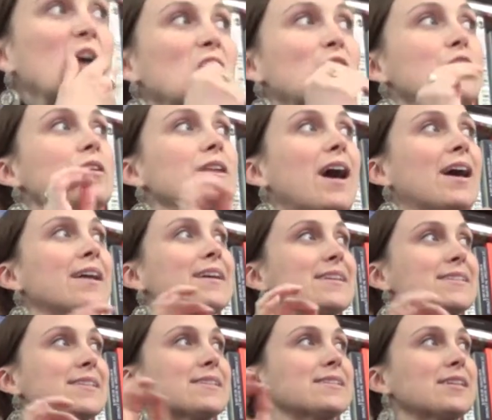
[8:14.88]
you're not
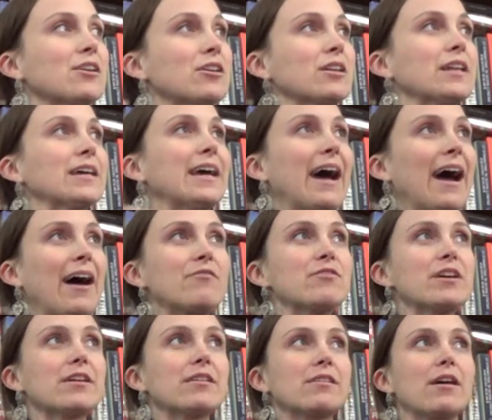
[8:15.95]
necessarily
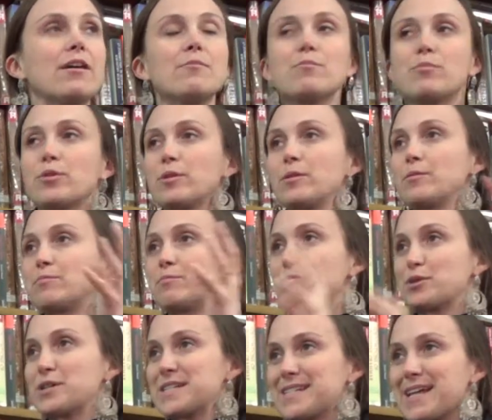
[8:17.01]
having them
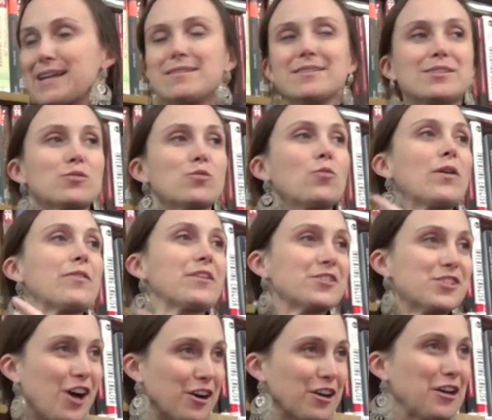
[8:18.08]
present what they're
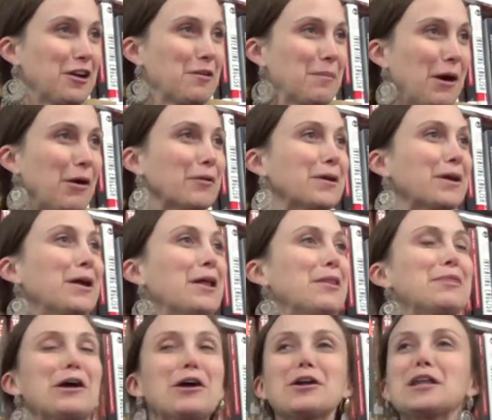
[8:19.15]
talking about.
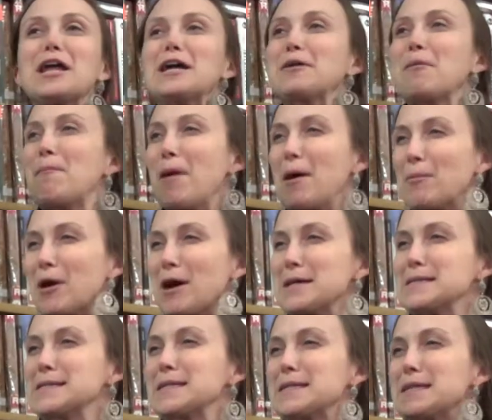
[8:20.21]
Mm-hmm. They're like
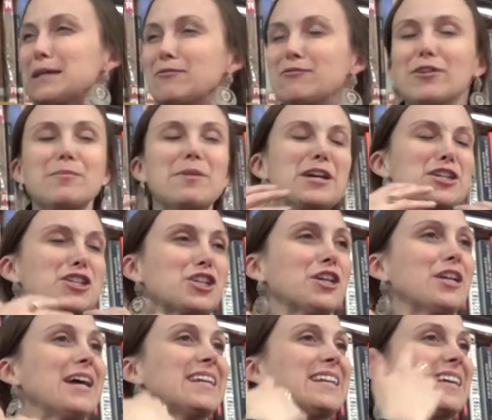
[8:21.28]
memorizing the
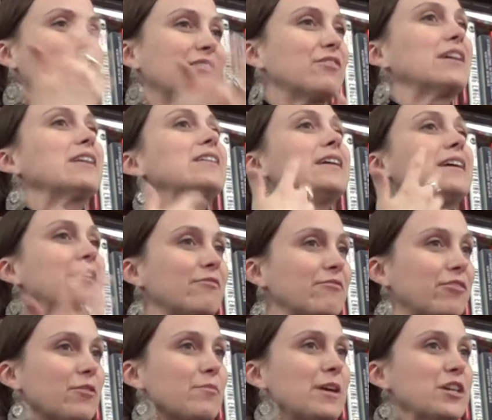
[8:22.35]
information and giving the
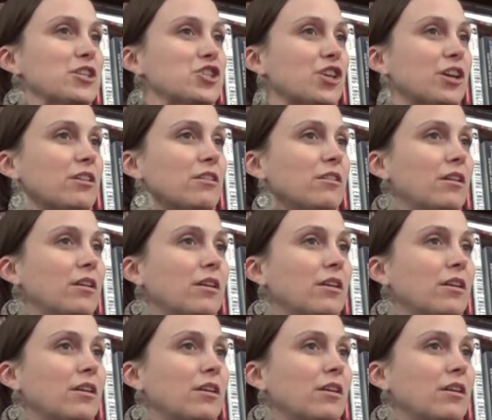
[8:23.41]
information.